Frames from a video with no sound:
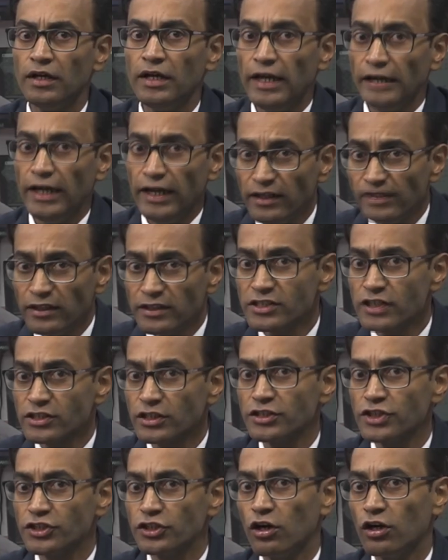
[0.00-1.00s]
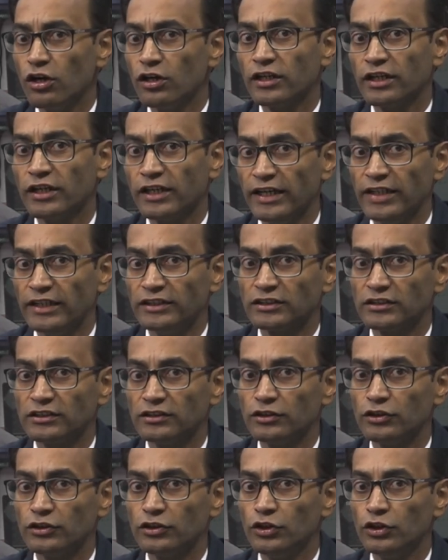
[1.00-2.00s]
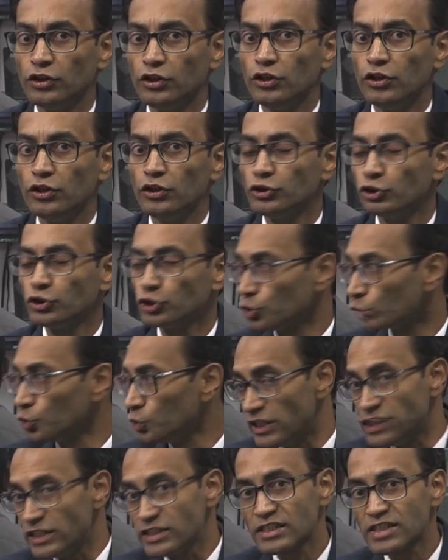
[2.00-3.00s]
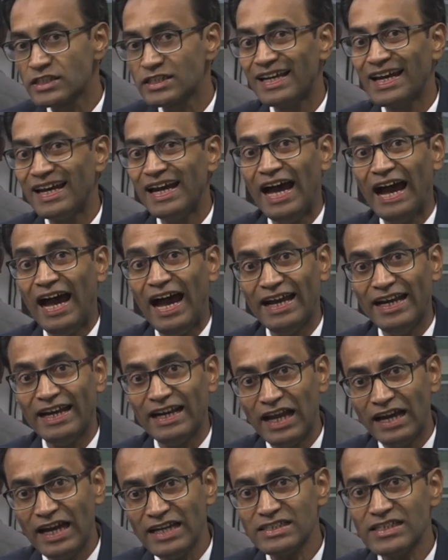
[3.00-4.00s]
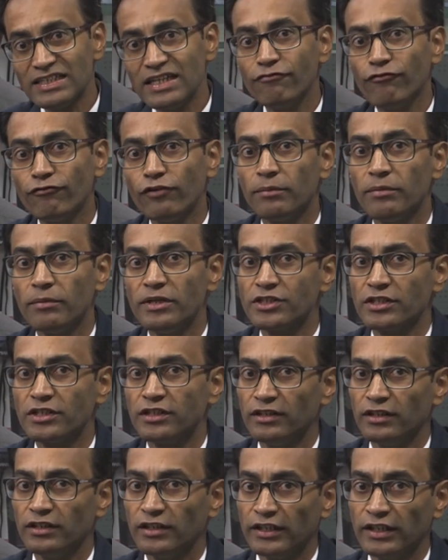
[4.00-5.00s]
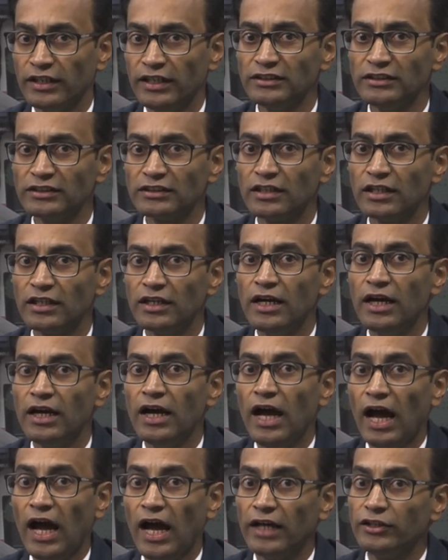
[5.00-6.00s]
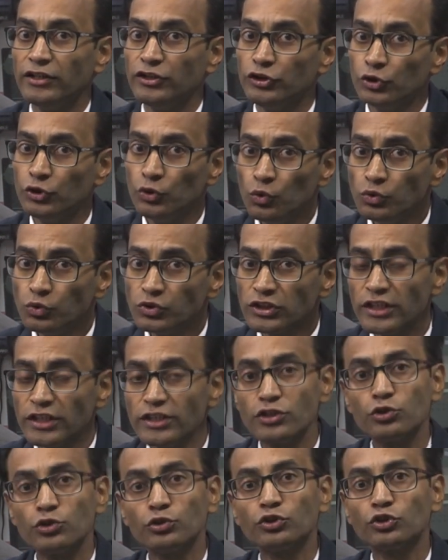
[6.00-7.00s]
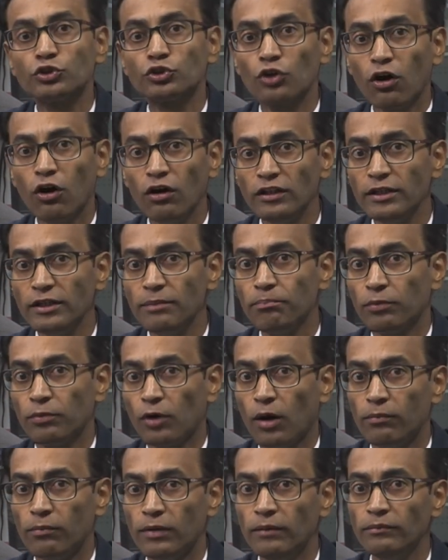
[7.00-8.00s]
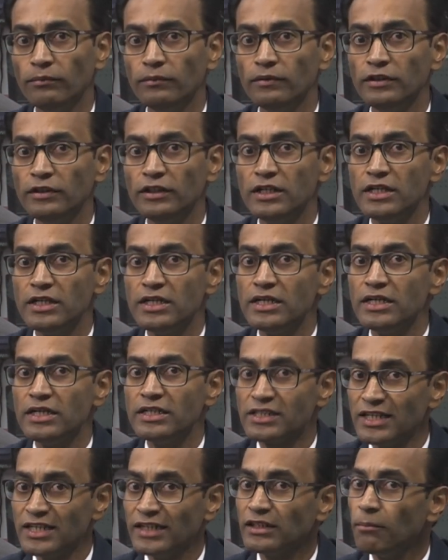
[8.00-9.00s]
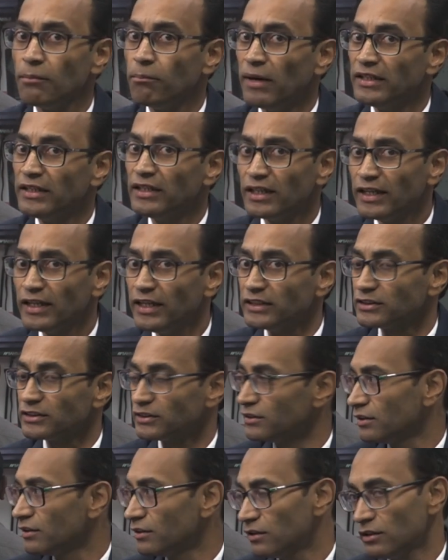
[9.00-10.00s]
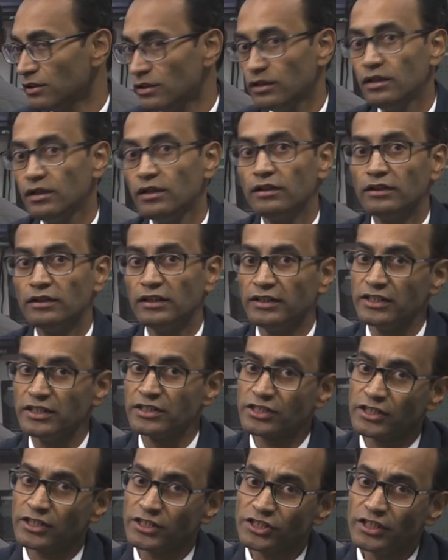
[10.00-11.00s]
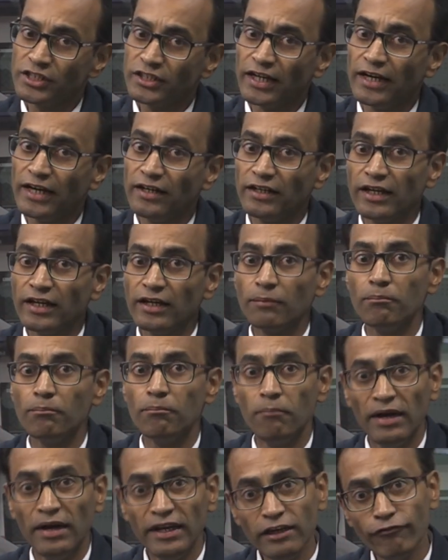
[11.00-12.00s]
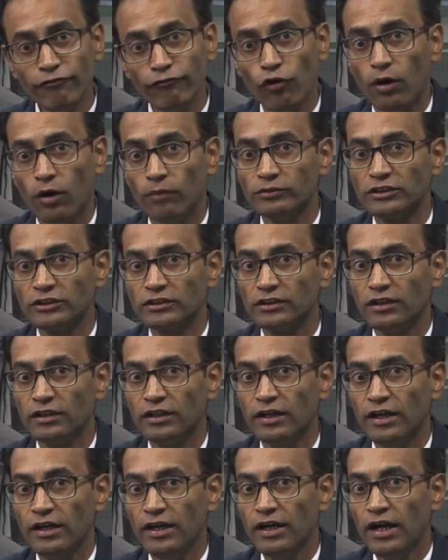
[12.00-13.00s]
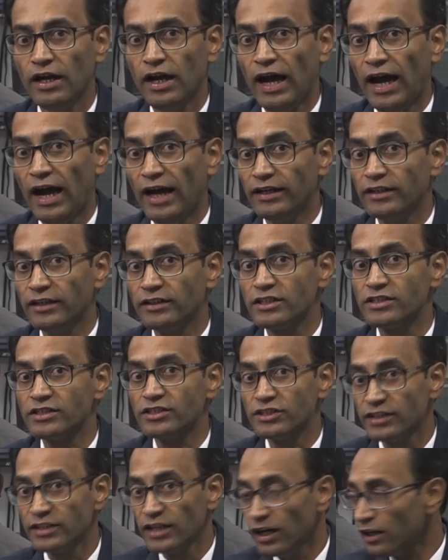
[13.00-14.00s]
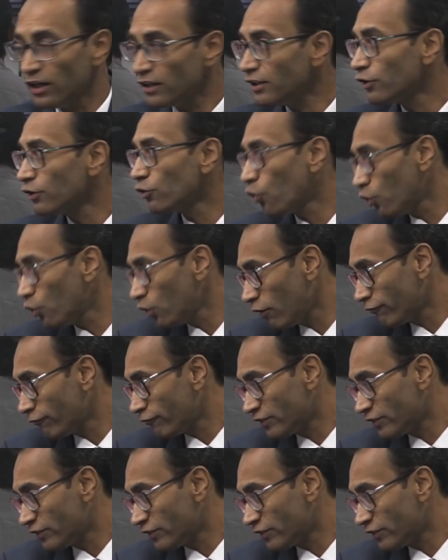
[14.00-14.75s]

In a discussion on a case, students analyze the information in the case and use it to solve the problem set up by the case. The discussion can take many forms, and it is here the role of